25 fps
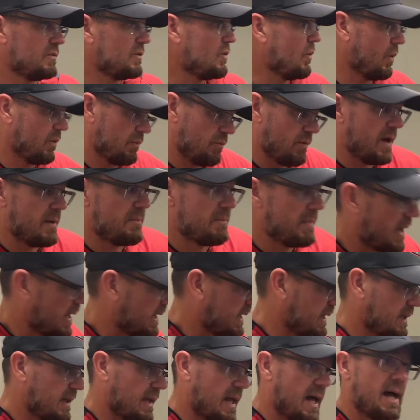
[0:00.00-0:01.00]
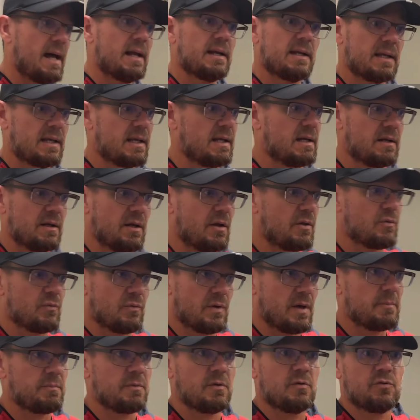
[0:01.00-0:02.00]
going right back in line to get another
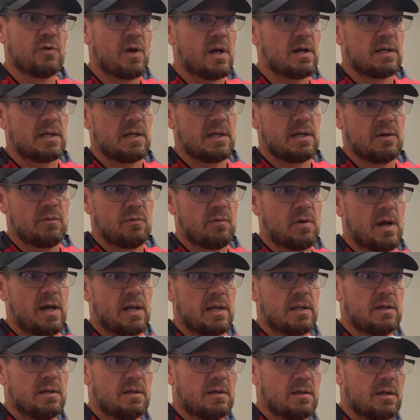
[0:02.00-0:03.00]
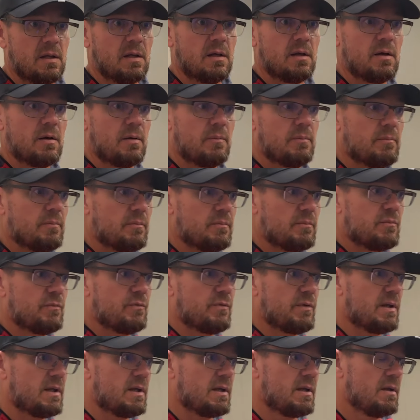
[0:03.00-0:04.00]
rep to try to get it right.
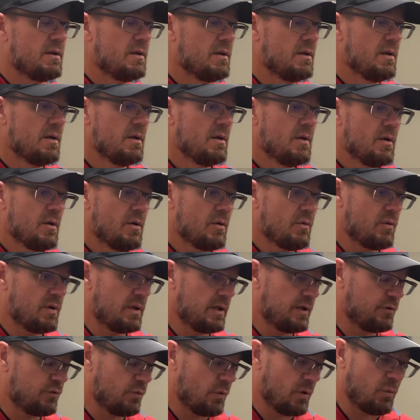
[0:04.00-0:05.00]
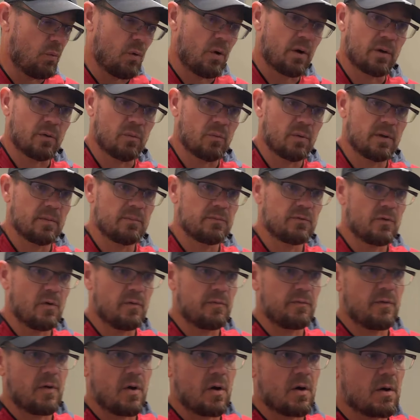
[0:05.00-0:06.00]
Really, really enjoyed working with him so
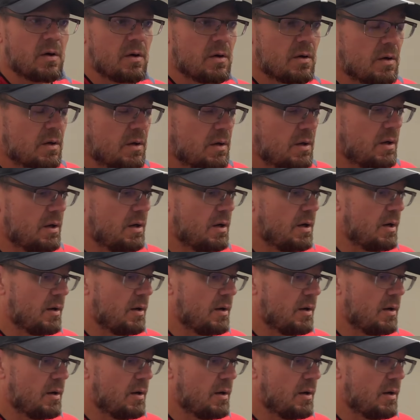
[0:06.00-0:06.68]
far. But